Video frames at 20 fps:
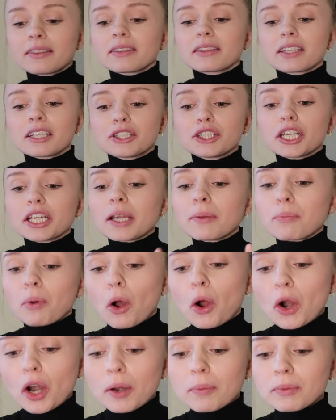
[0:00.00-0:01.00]
the chicken
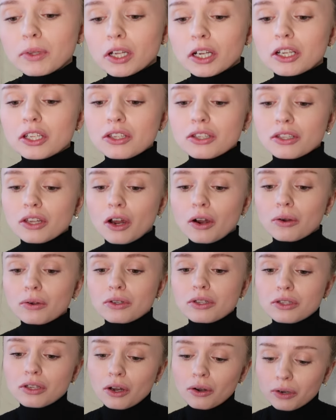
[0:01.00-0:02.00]
parm looks so
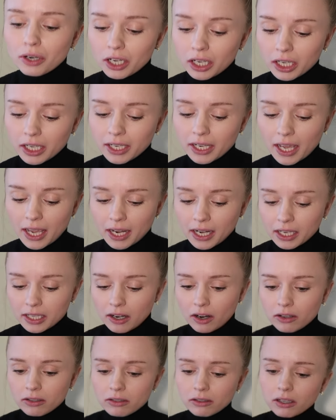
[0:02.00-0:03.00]
good, and
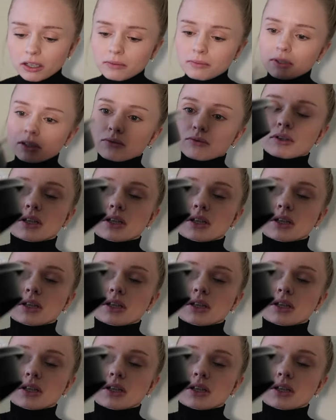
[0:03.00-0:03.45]
it also comes in